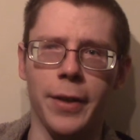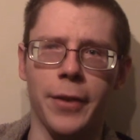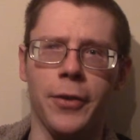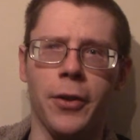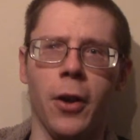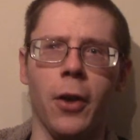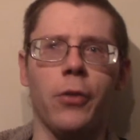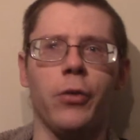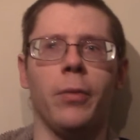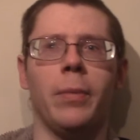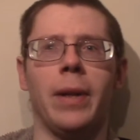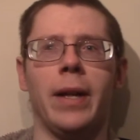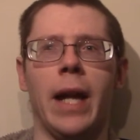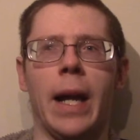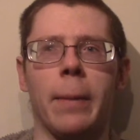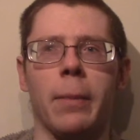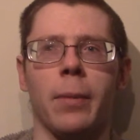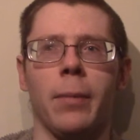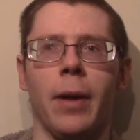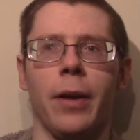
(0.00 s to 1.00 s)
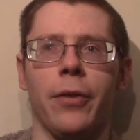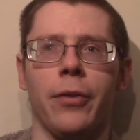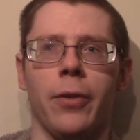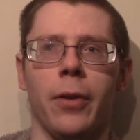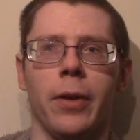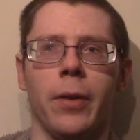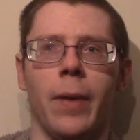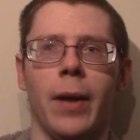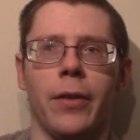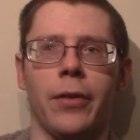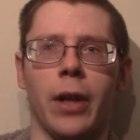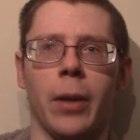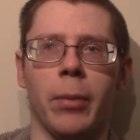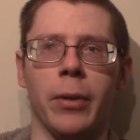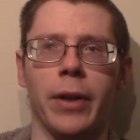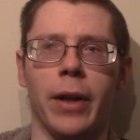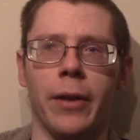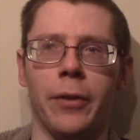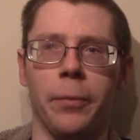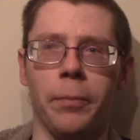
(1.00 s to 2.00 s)
Coast. We've been hammered by snow in the last
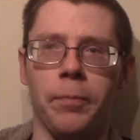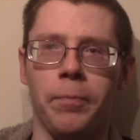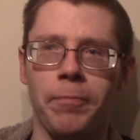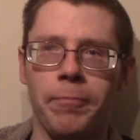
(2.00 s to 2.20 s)
couple of days.